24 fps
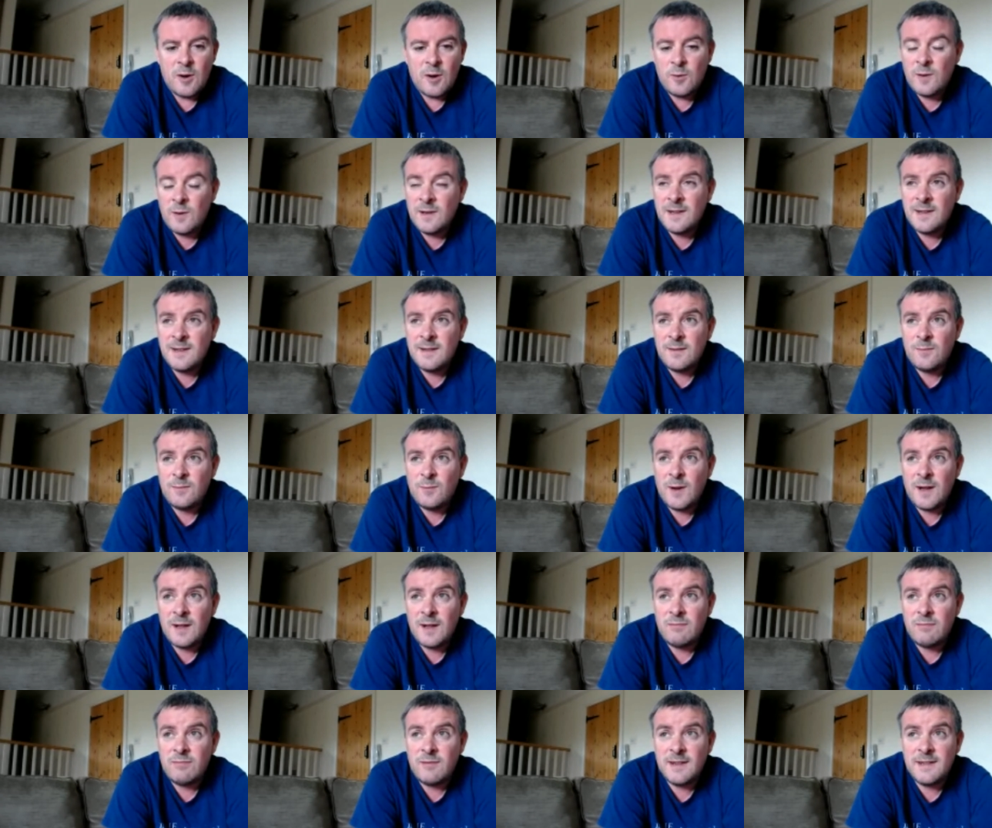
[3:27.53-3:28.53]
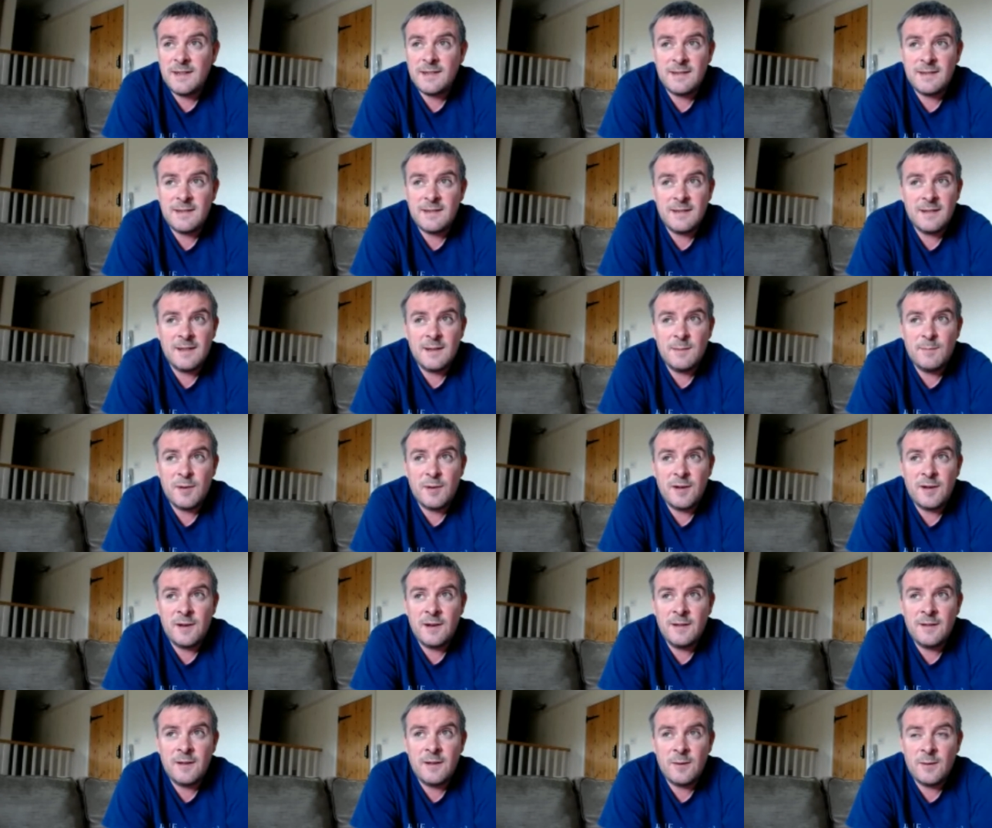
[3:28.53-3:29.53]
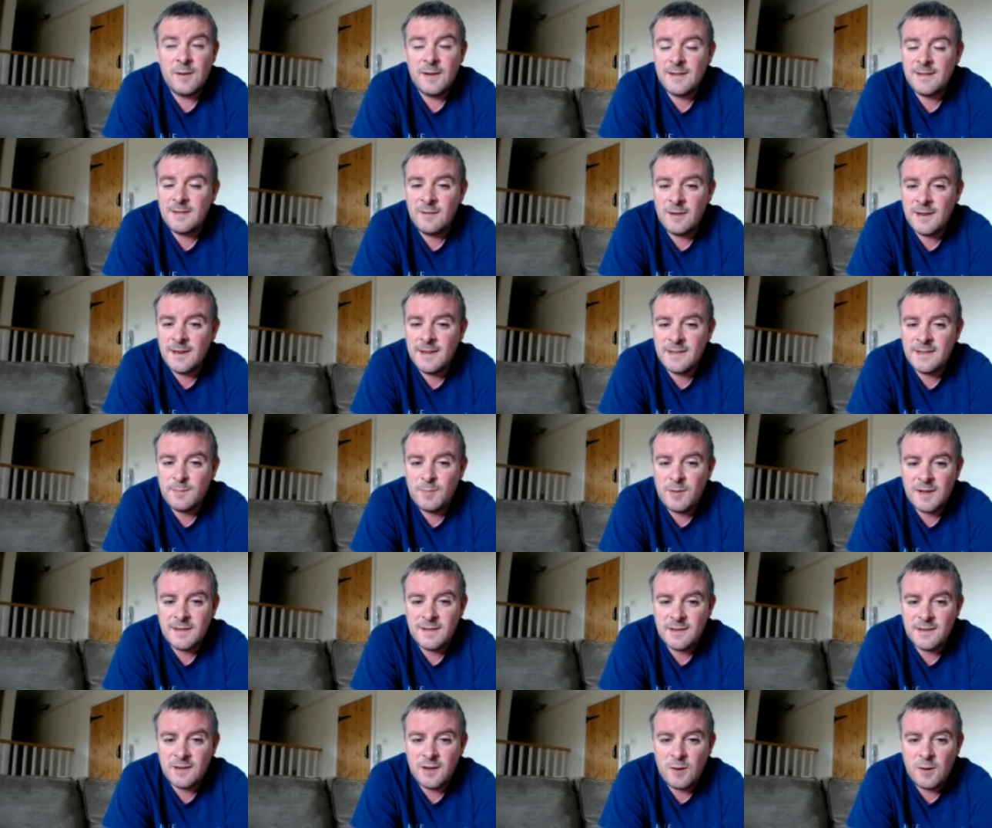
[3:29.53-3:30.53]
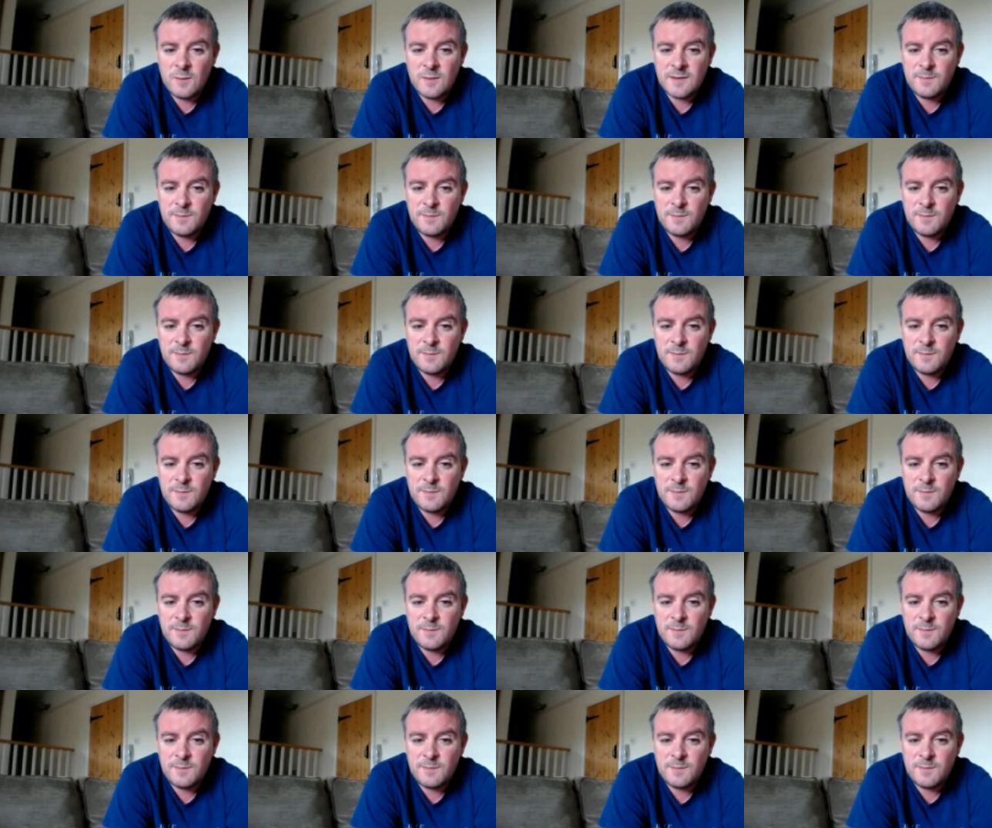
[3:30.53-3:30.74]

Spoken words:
Recently Burnley, though, it's not an easy place to go.